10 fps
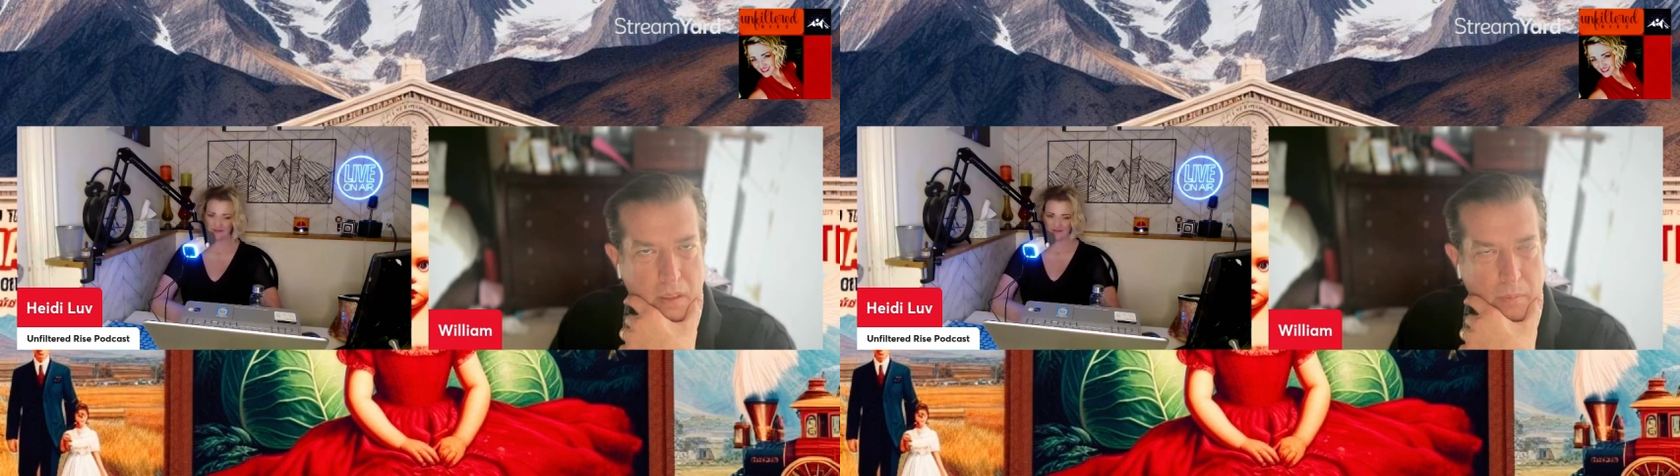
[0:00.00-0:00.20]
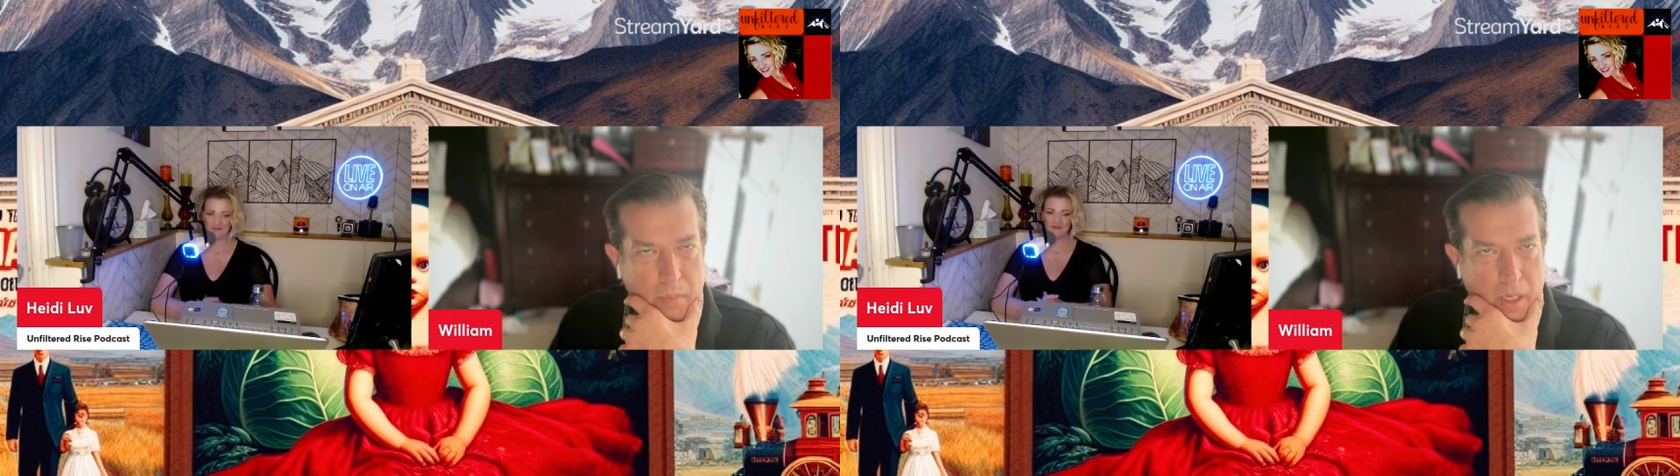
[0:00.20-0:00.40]

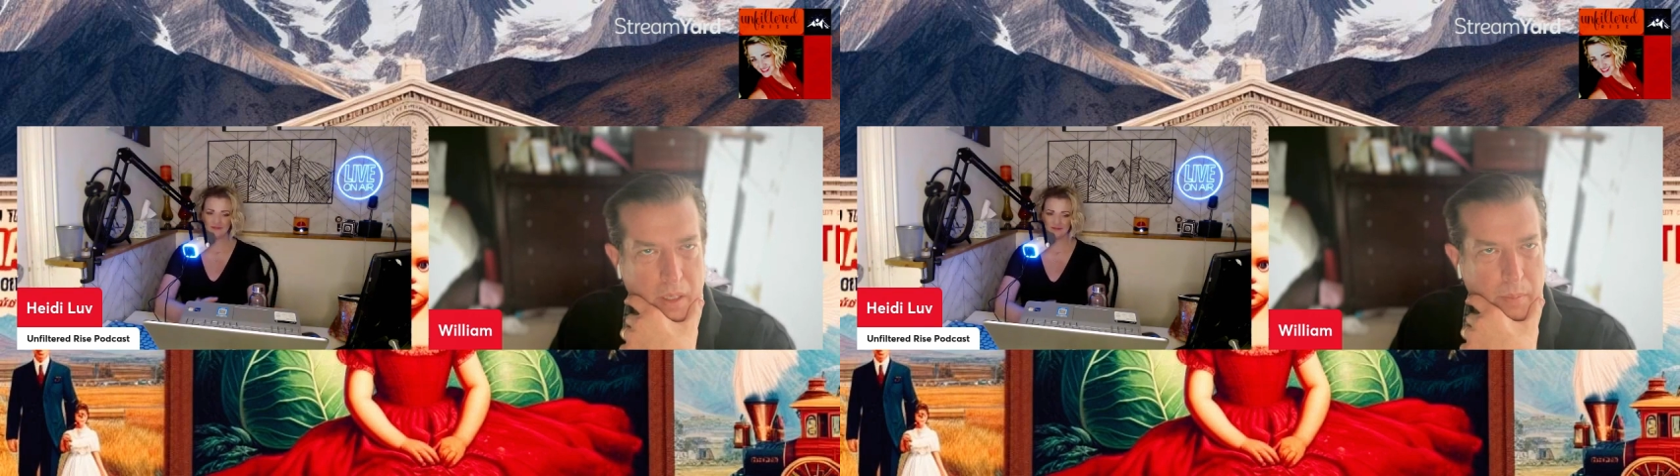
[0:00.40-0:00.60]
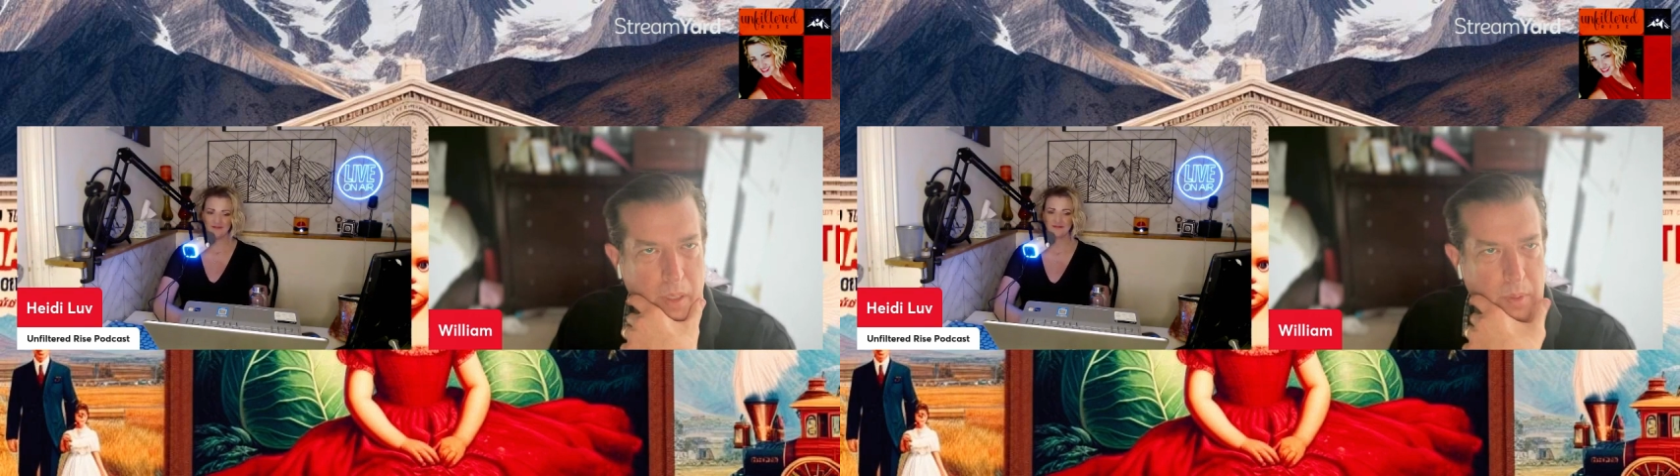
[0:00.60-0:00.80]

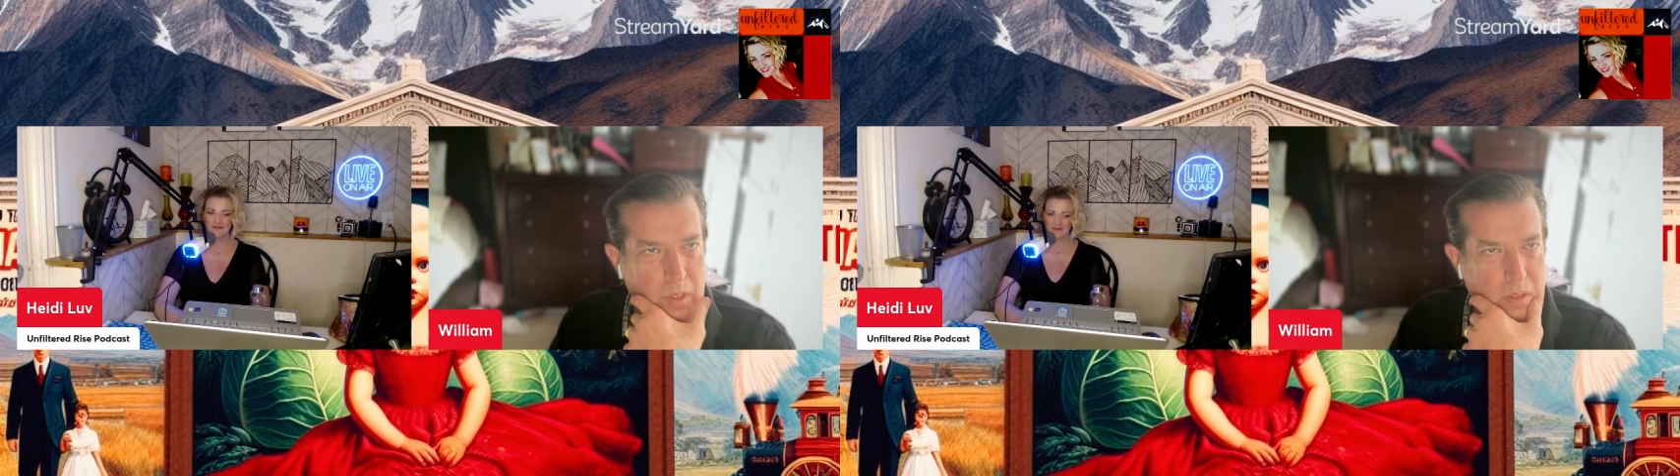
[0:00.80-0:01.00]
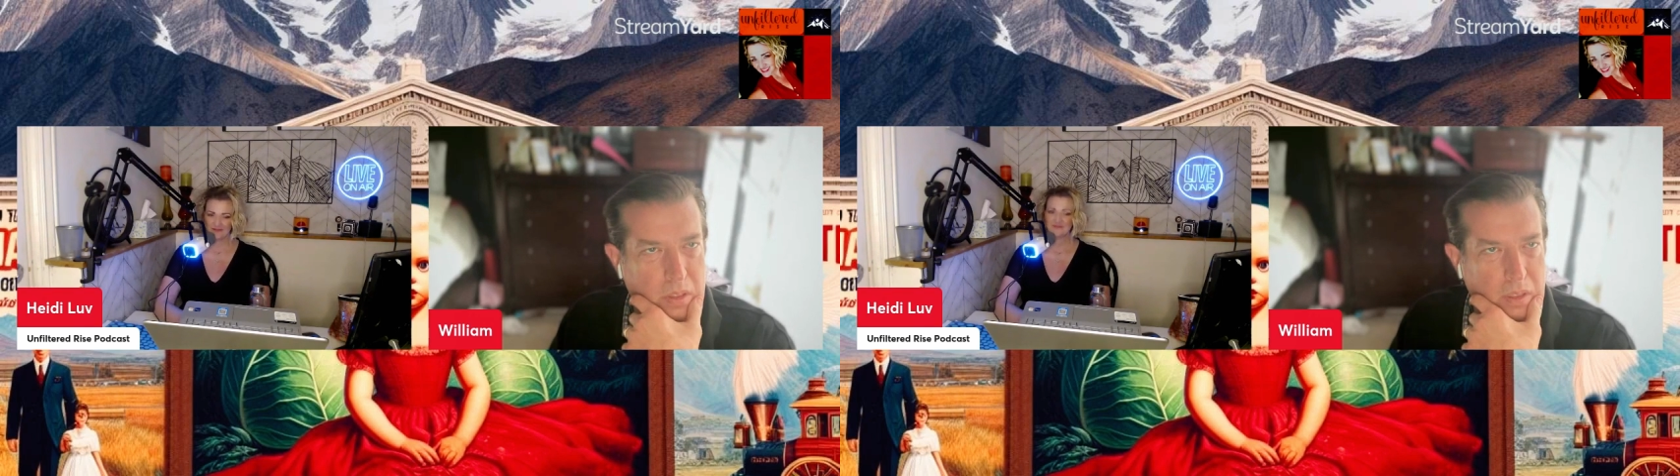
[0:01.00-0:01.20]
might maybe
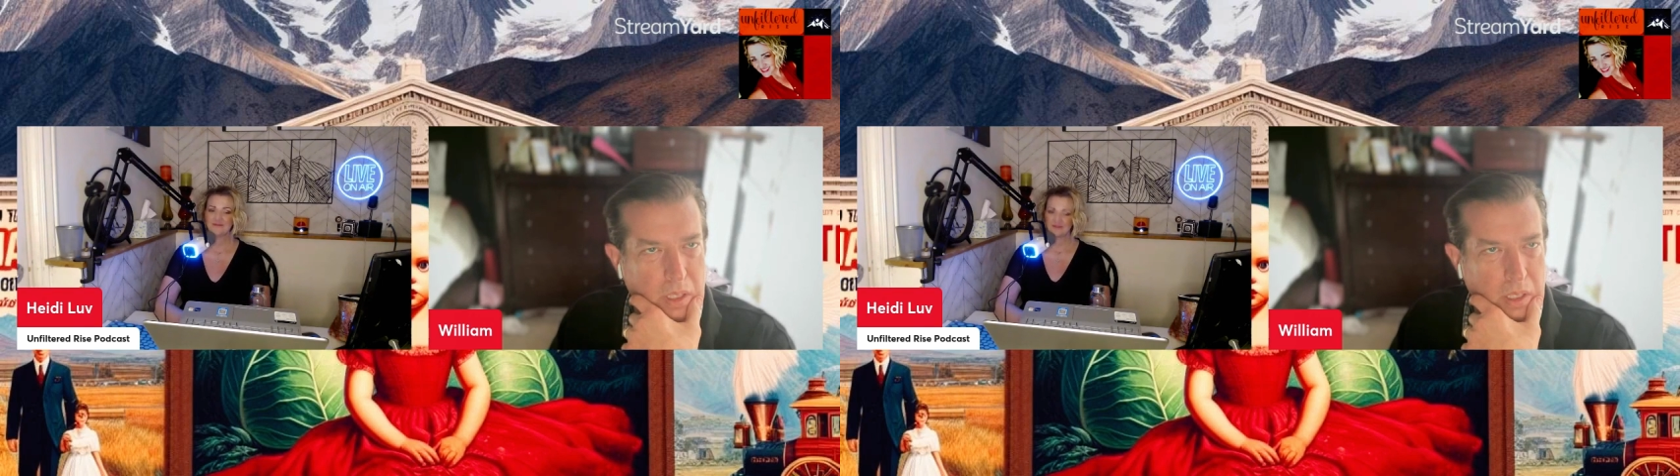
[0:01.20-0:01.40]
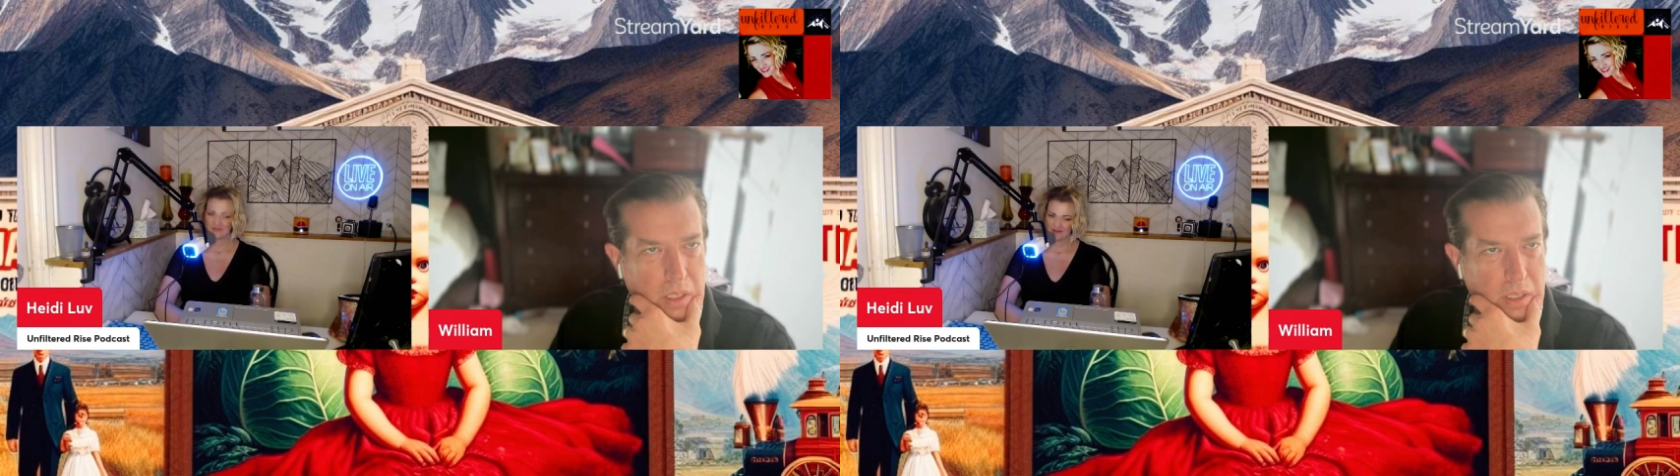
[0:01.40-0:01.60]
as
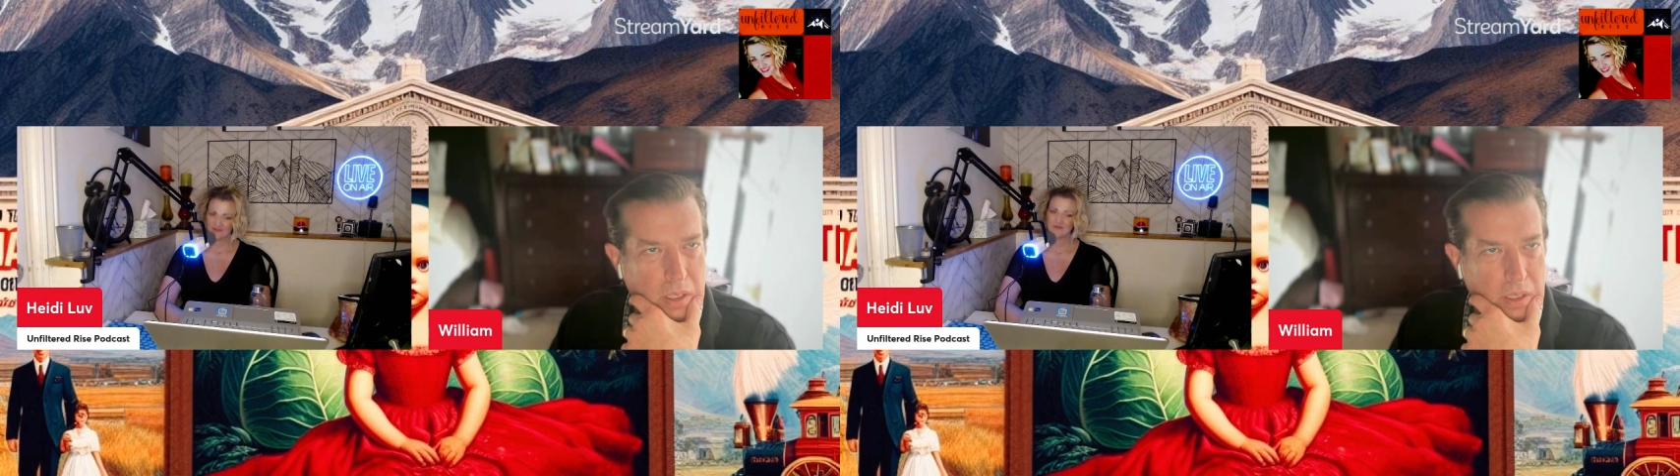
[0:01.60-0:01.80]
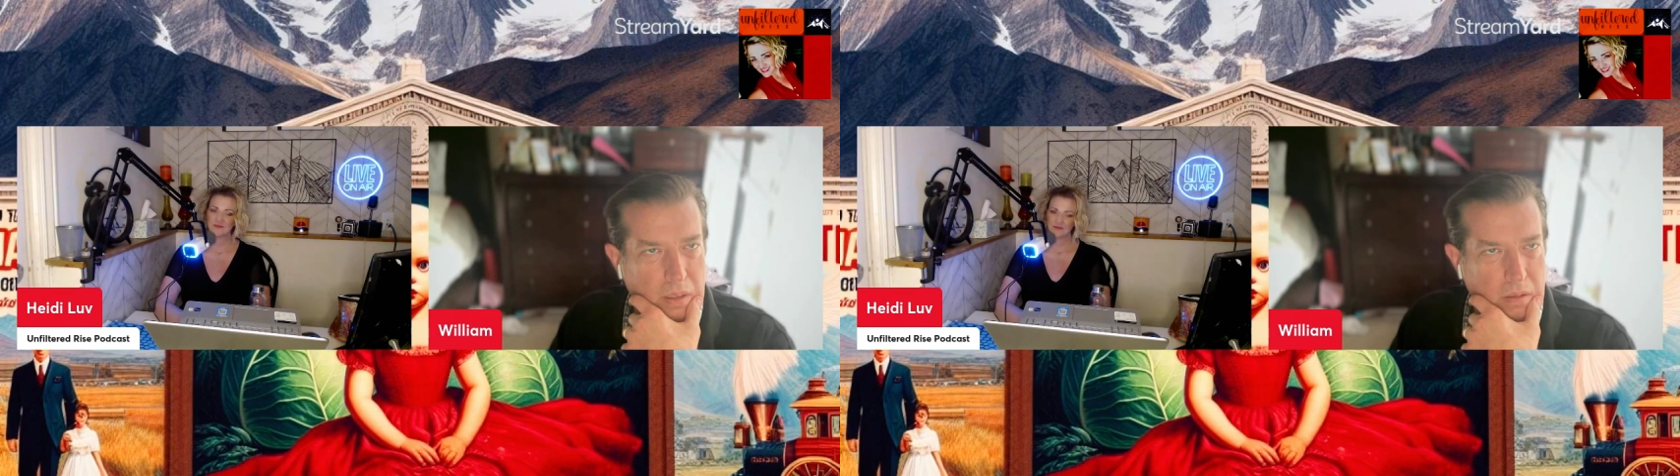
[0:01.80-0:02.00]
clean
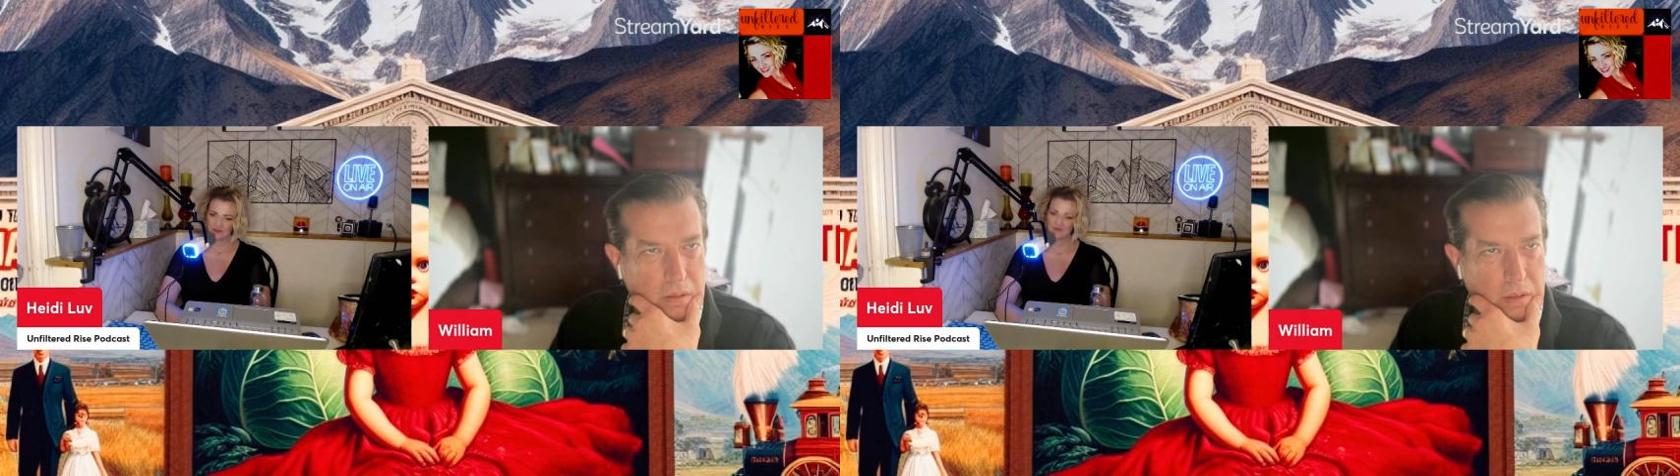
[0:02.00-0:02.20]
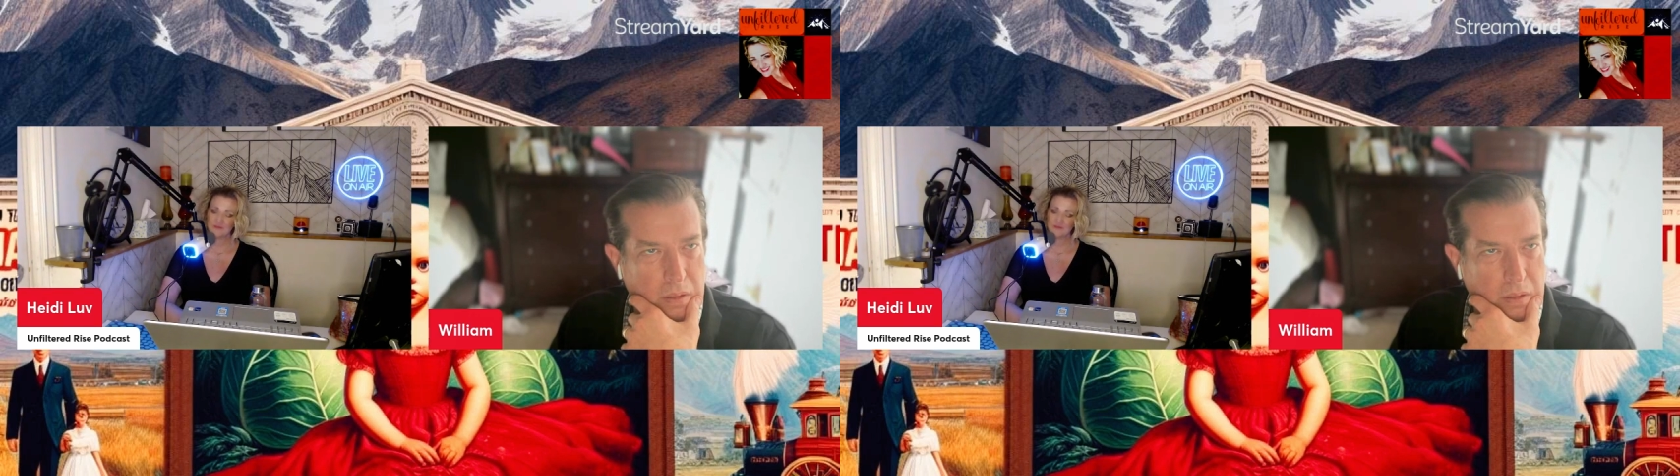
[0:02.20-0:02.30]
and